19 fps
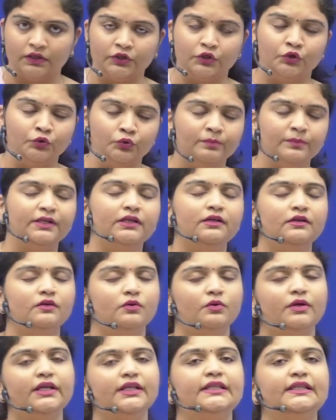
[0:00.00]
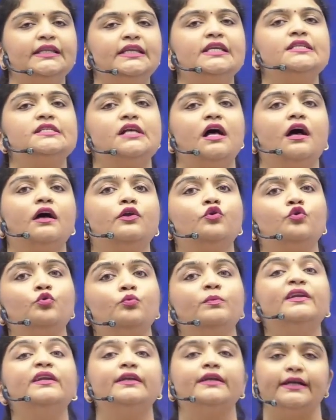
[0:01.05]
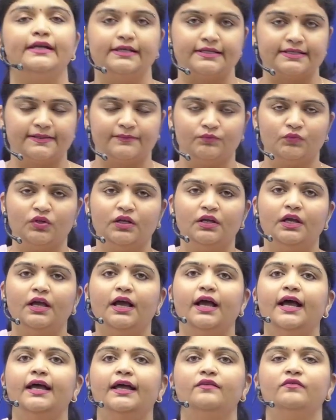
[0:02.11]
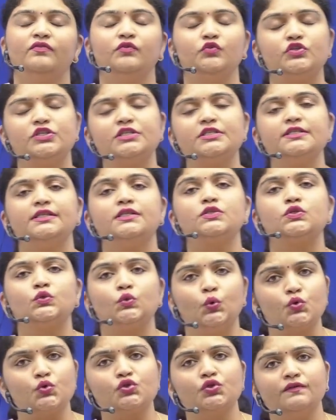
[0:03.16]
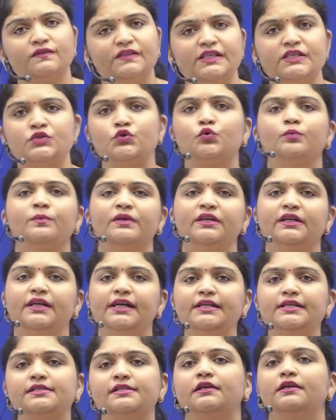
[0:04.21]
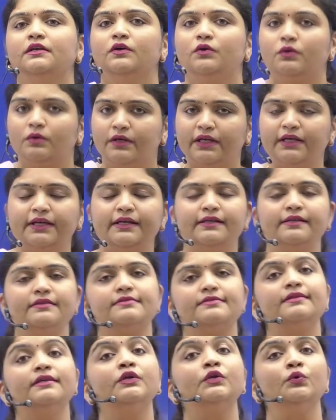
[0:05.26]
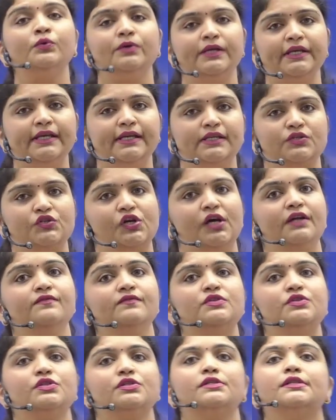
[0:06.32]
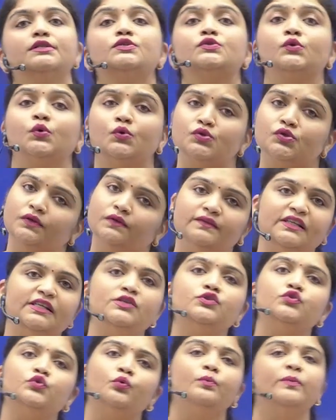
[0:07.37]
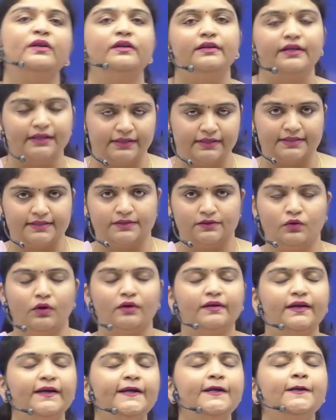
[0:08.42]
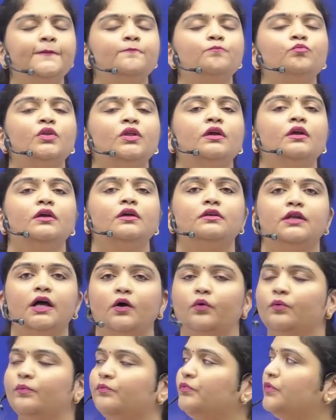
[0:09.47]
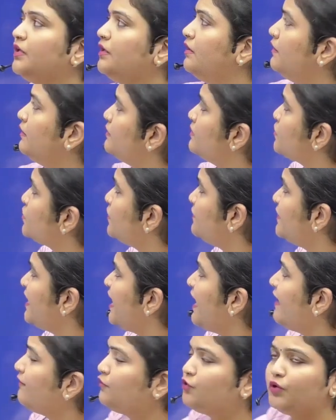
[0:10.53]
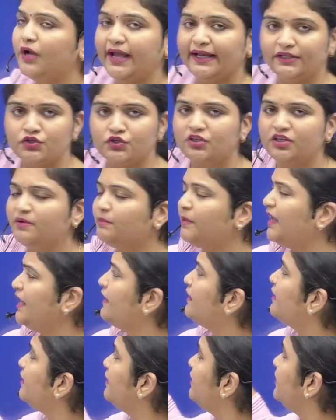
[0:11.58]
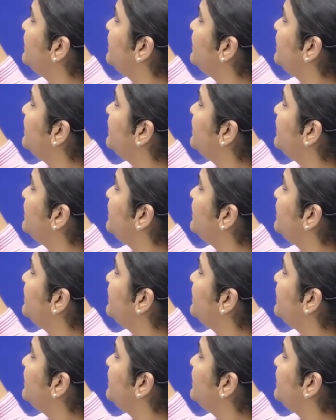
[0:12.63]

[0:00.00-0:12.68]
human, okay, these are human rights. And which is the source of these human rights? Okay, it is the UDHR which is the source of these human rights, all right? Now, so we have to actually make a